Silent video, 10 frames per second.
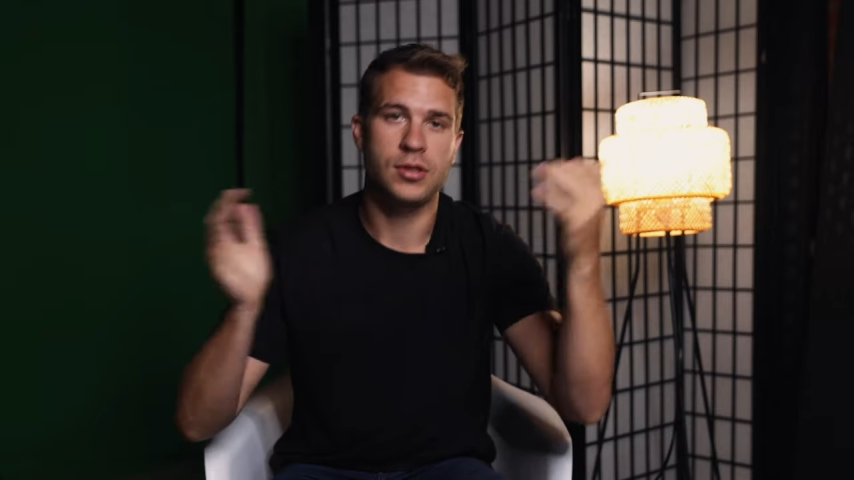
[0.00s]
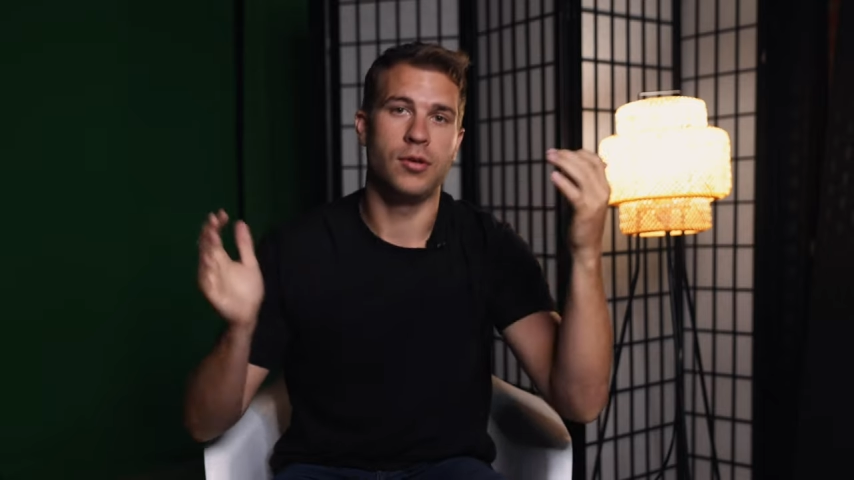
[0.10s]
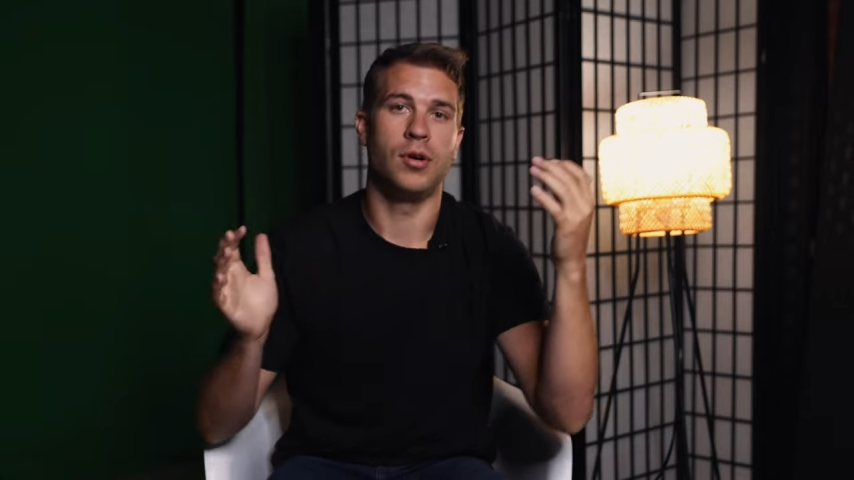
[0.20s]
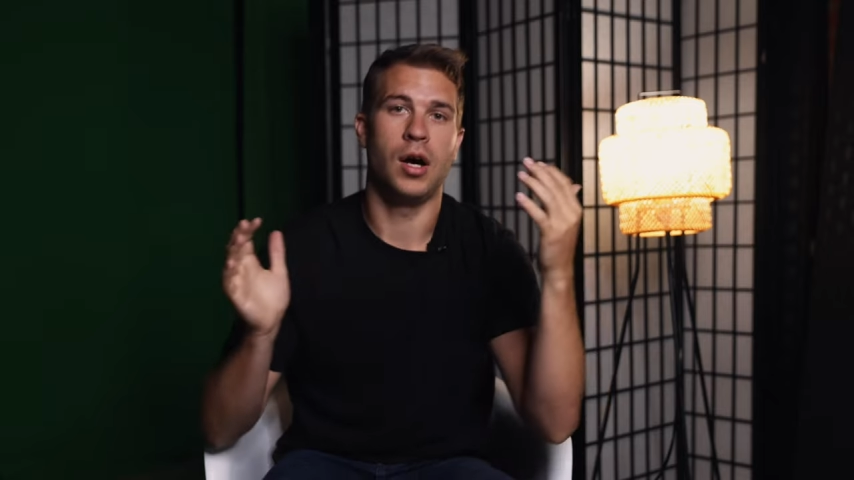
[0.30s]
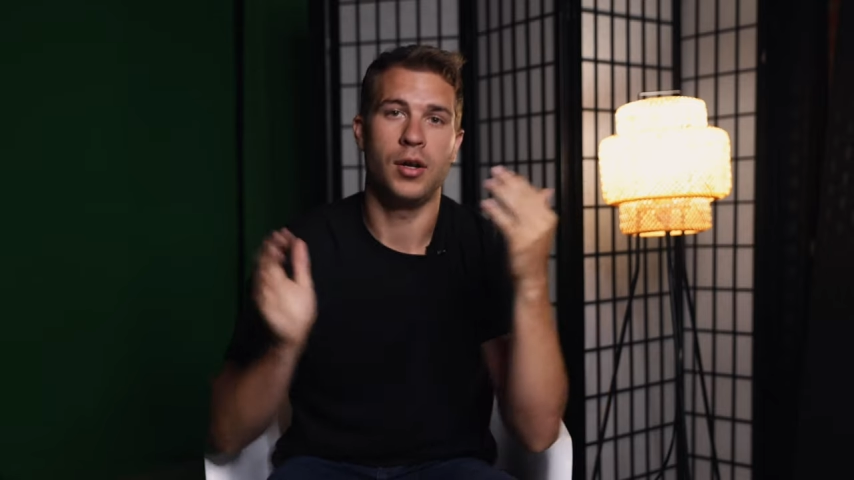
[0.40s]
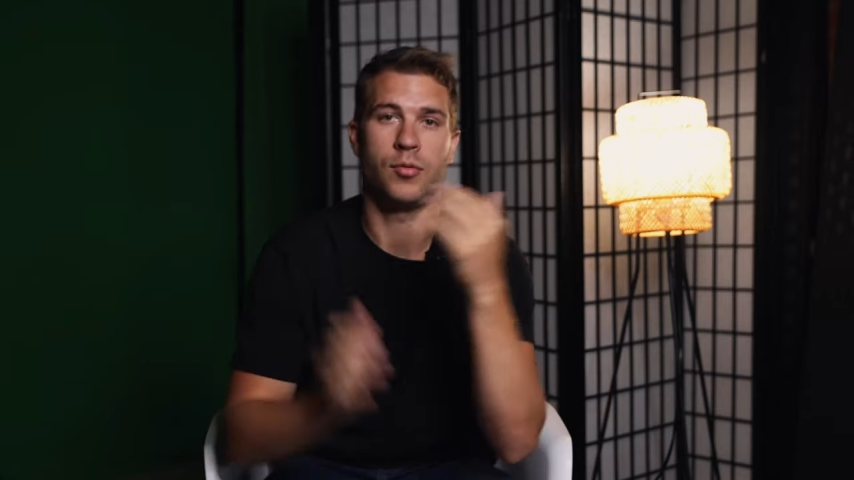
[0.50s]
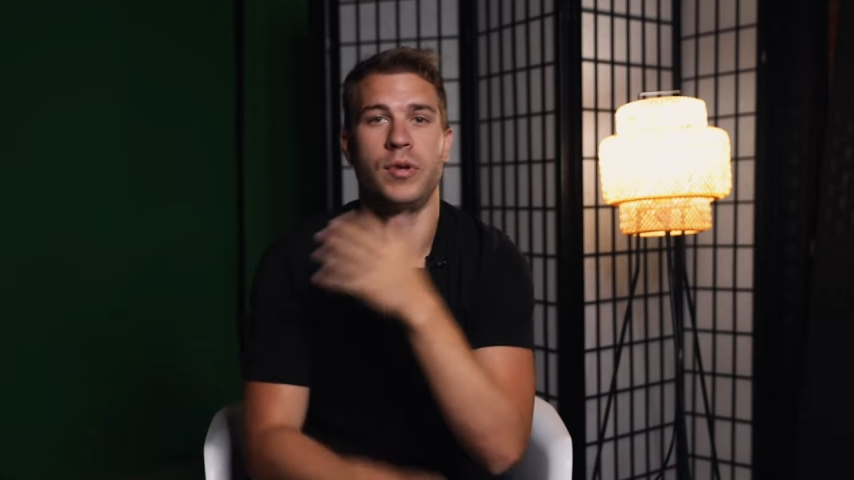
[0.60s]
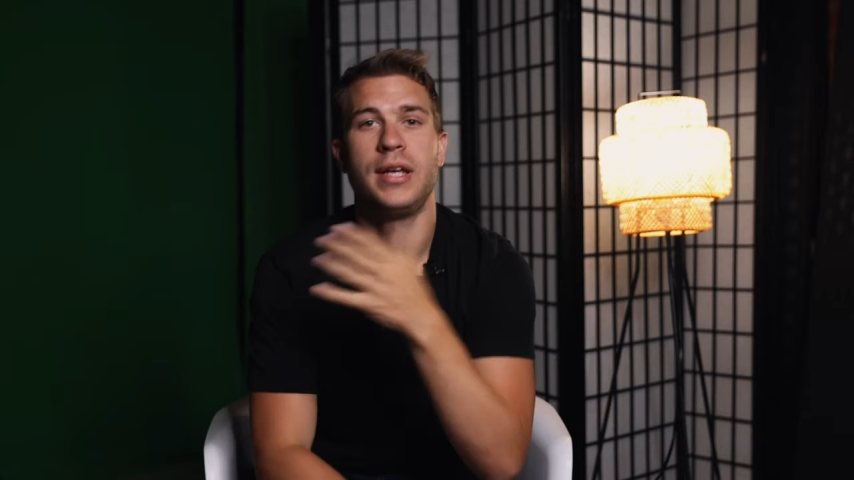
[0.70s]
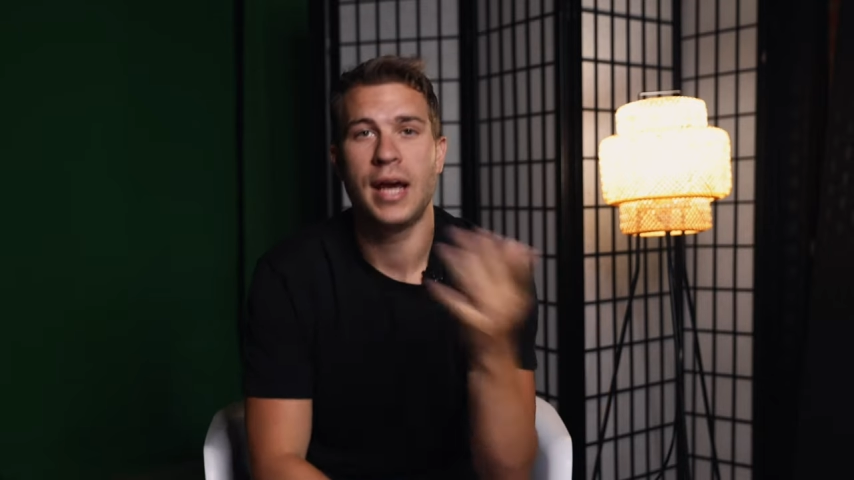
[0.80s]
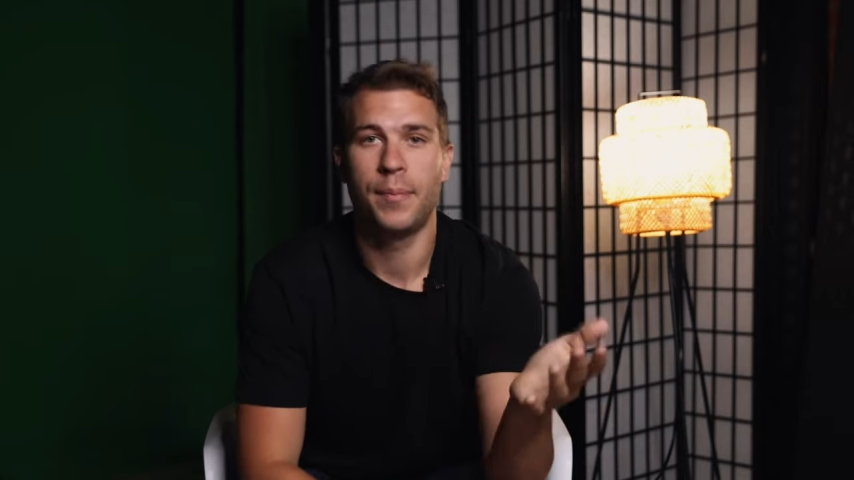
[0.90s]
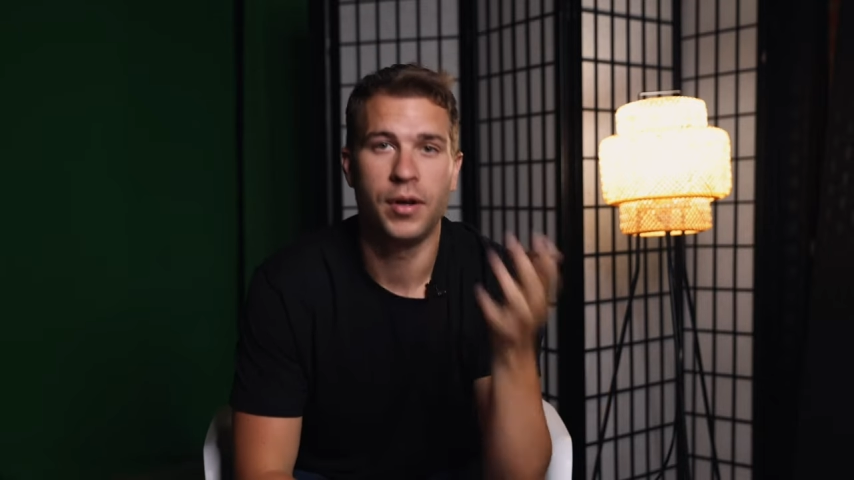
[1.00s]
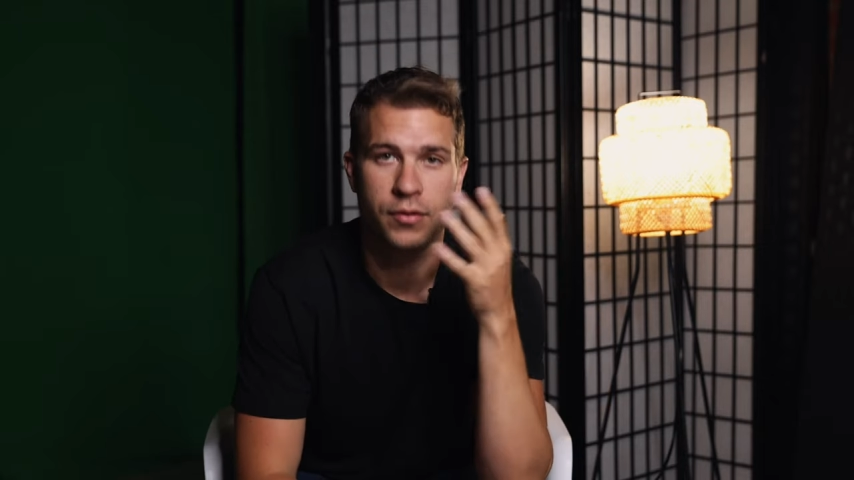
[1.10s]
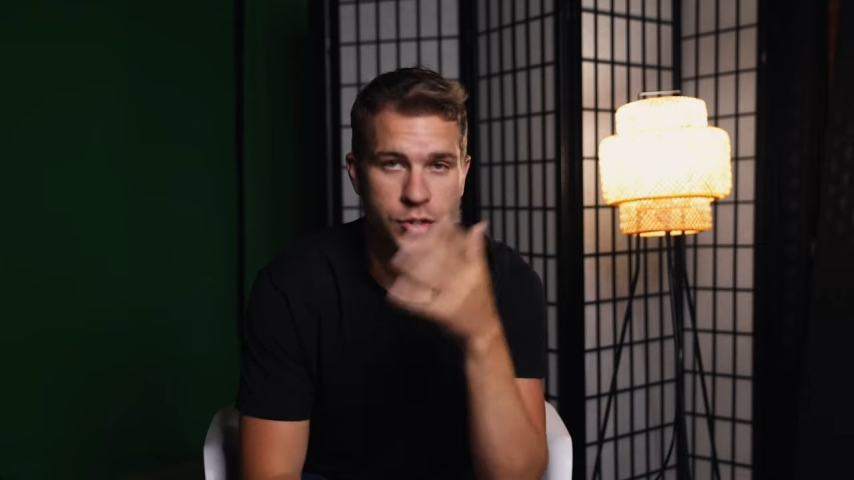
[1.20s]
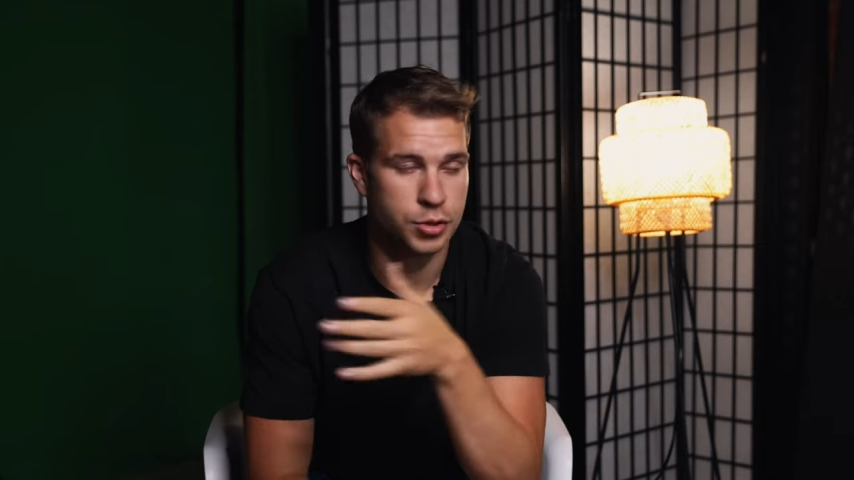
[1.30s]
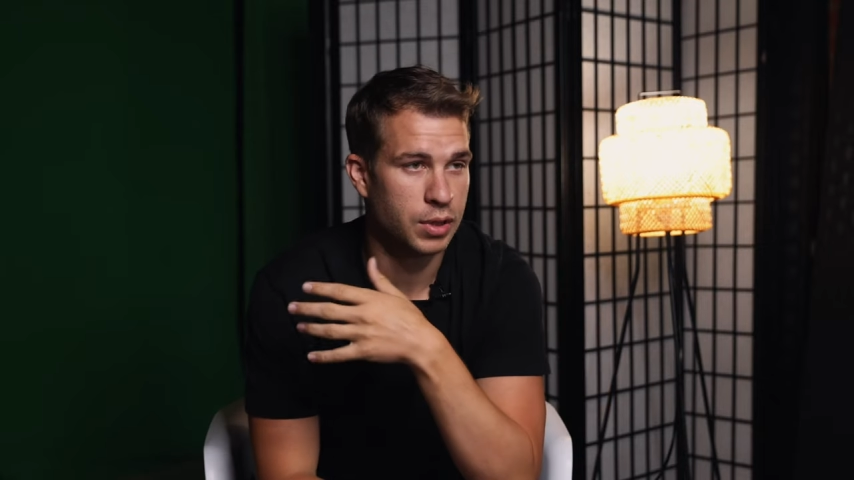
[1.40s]
So on a recap
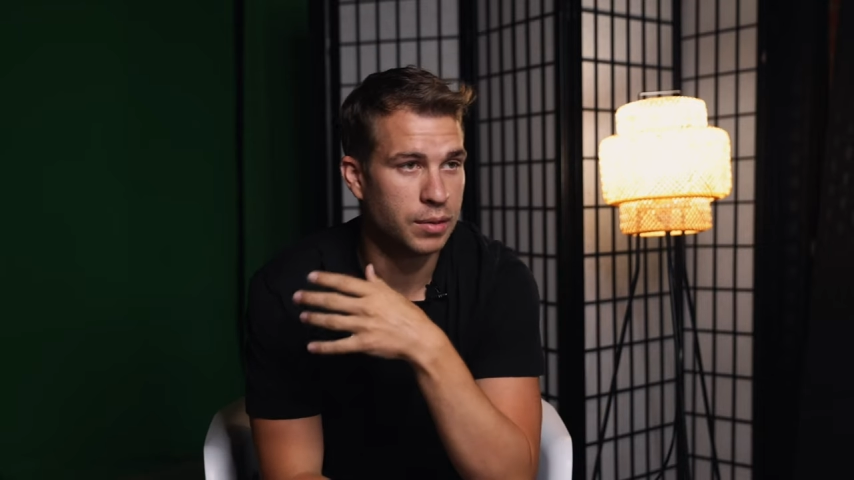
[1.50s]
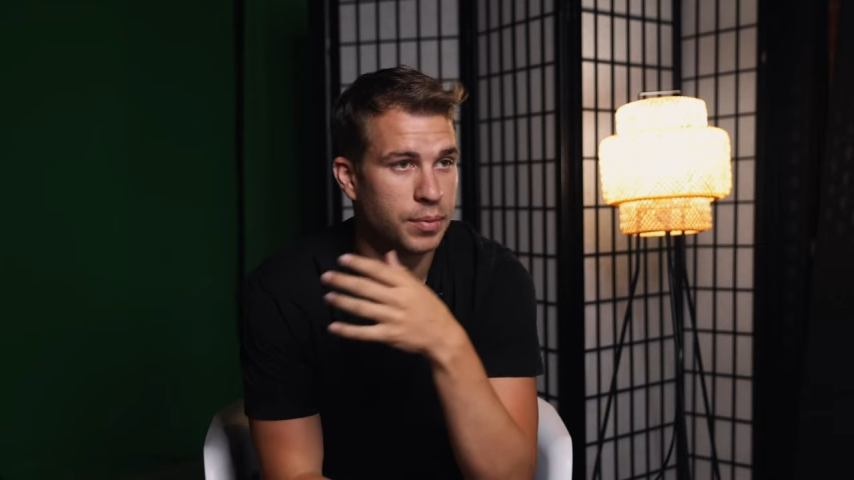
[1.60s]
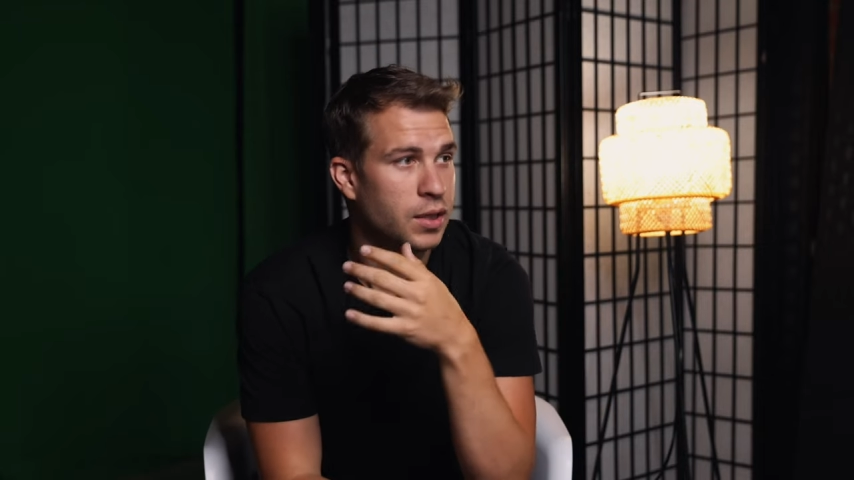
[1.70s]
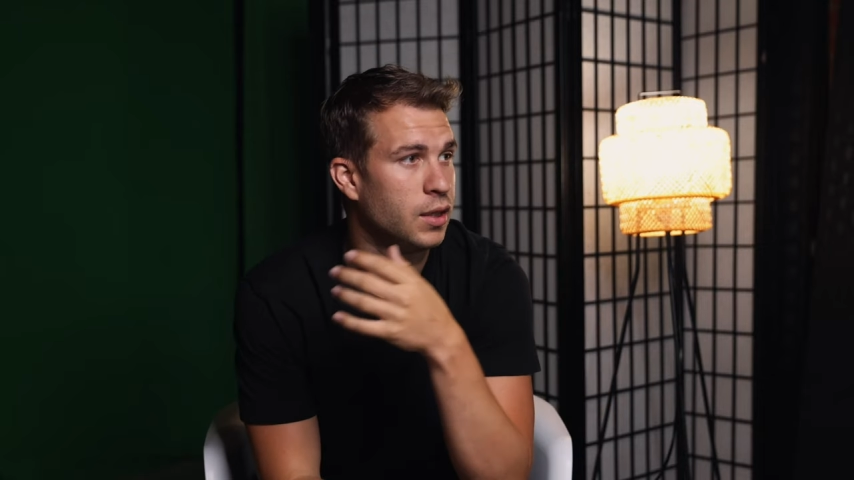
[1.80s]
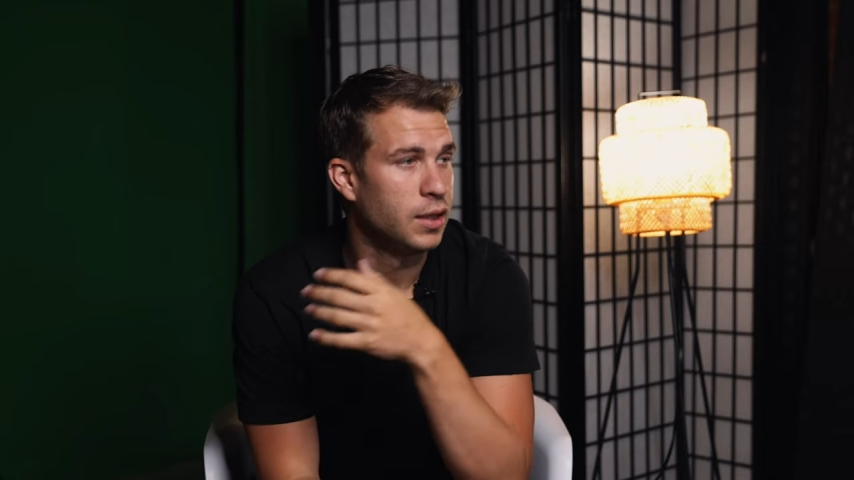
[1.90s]
of the trip,